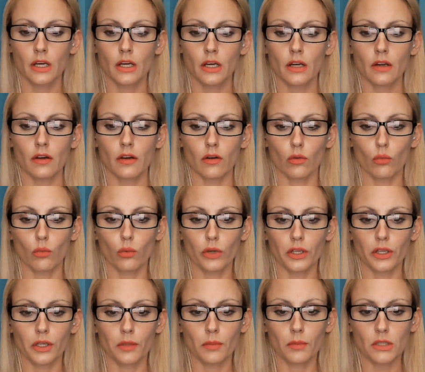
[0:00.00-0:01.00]
we
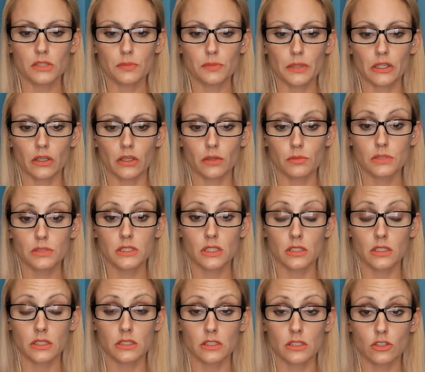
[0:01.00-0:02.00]
must become
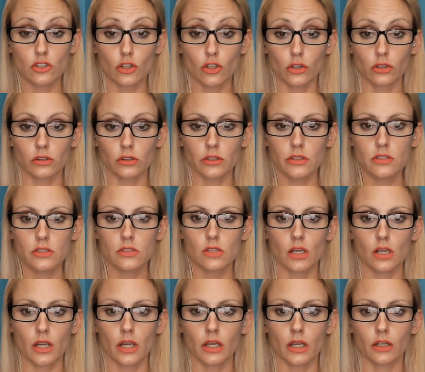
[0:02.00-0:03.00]
citizen journalists
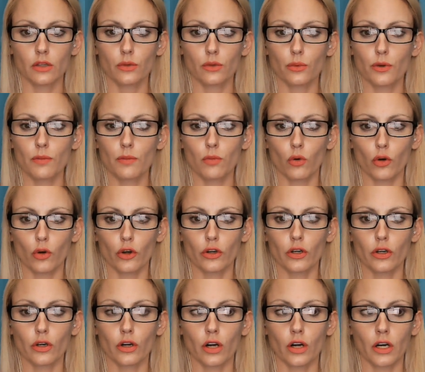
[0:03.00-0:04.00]
and report
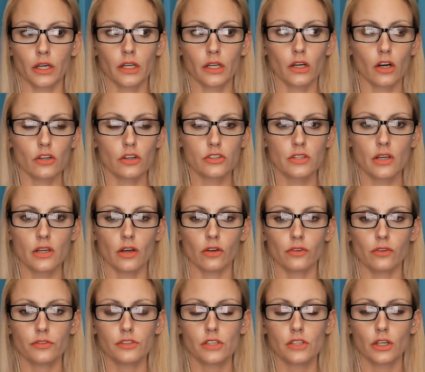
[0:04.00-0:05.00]
on it
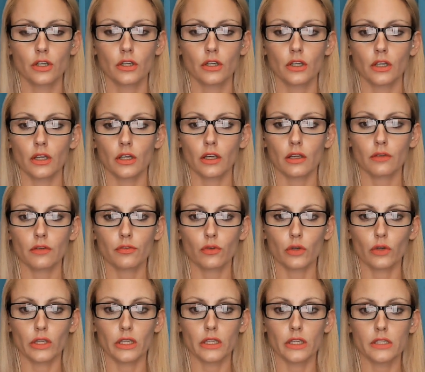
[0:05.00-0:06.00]
ourselves. If
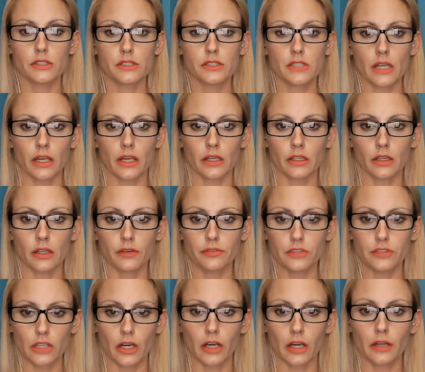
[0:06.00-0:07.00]
we say it enough
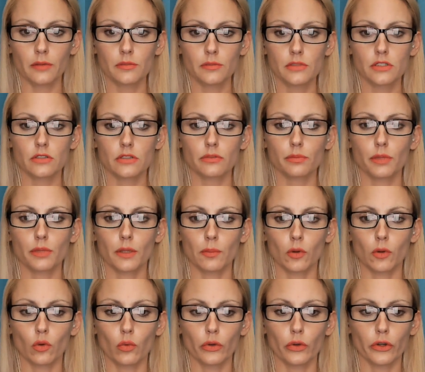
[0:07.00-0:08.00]
times, people
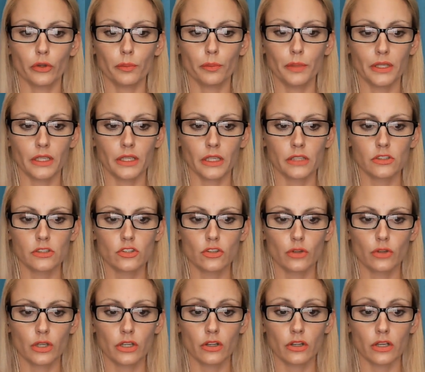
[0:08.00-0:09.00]
will begin to
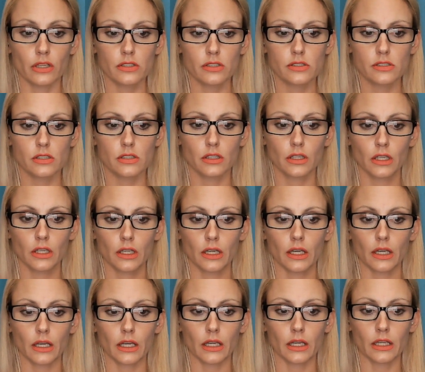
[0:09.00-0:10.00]
hear us.
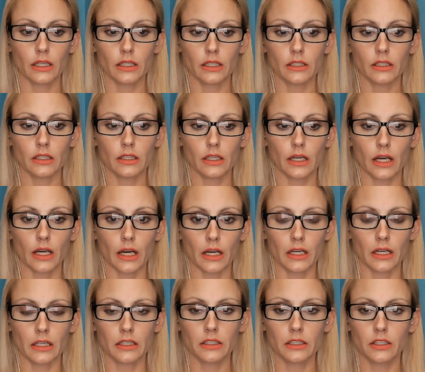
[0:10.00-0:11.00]
And
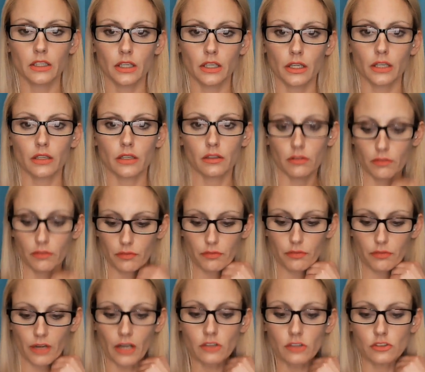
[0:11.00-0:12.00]
I can
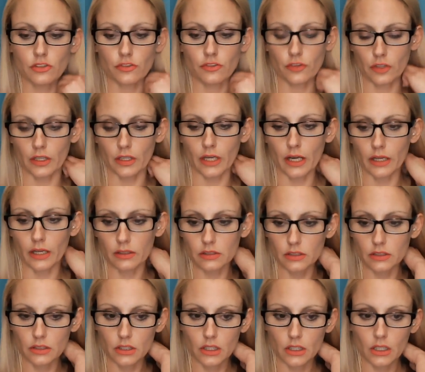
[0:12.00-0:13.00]
vouch for that.
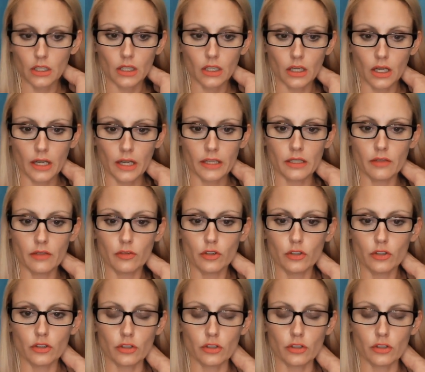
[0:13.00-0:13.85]
I never